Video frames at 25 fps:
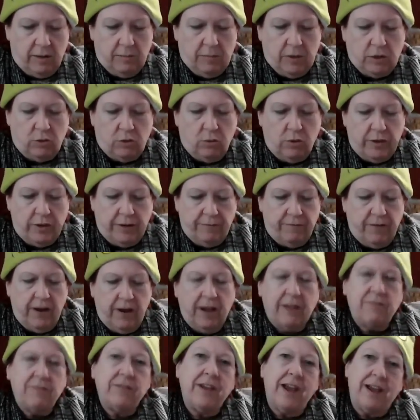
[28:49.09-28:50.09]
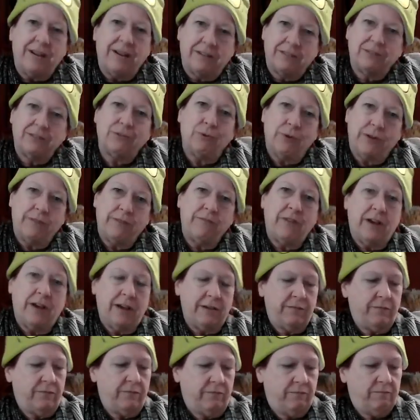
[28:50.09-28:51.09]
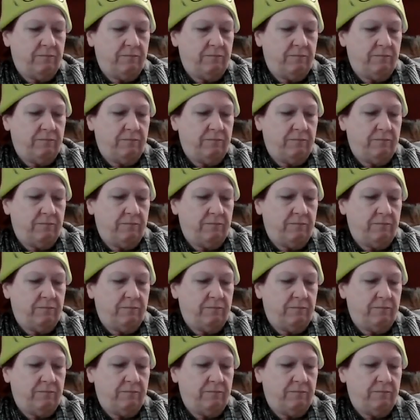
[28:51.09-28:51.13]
But 25, yeah, 25.